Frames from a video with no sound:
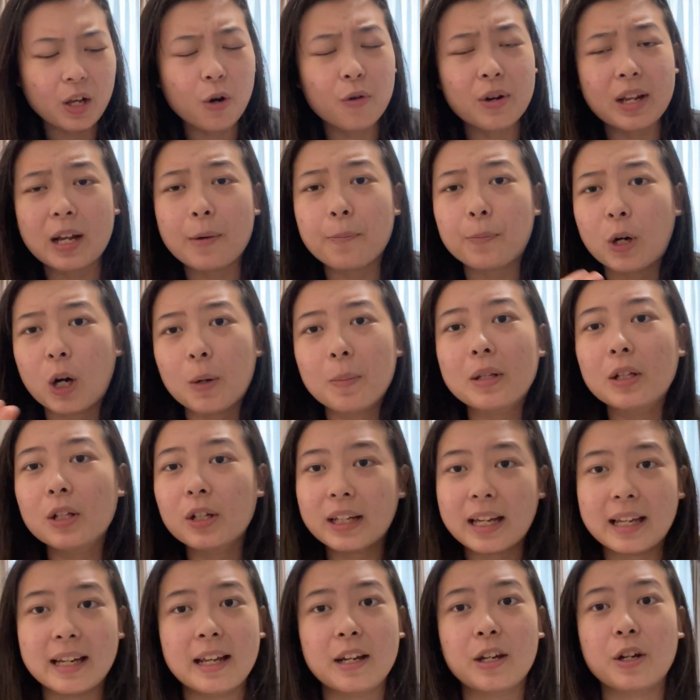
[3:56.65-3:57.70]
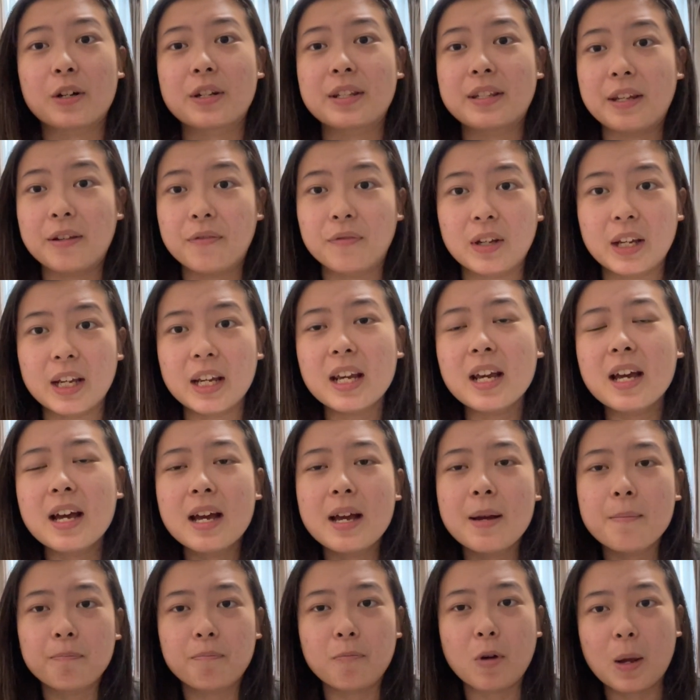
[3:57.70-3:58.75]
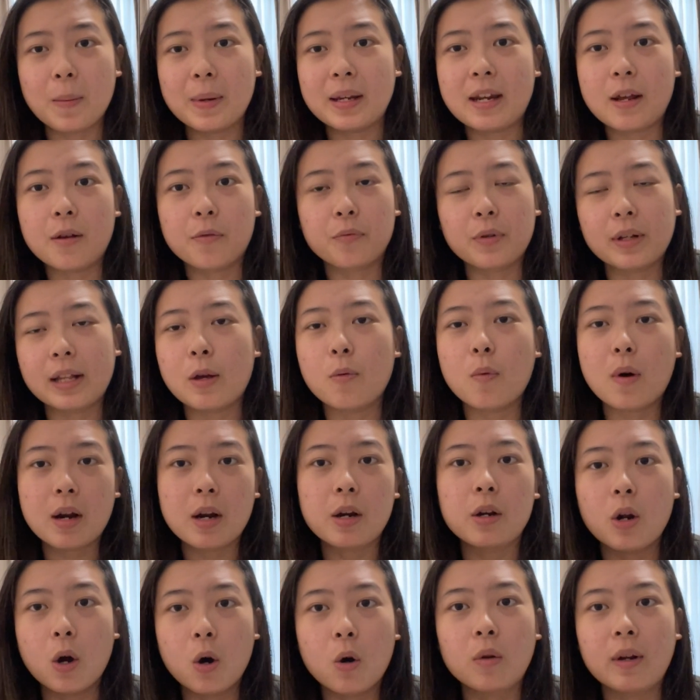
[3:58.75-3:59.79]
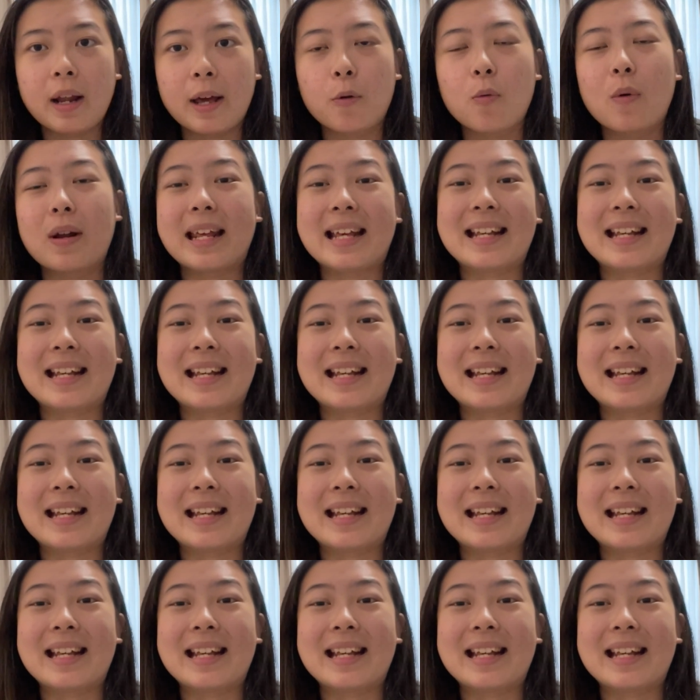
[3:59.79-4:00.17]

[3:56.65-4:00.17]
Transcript: but they can probably look at it in your CV. Maybe they really want to know like what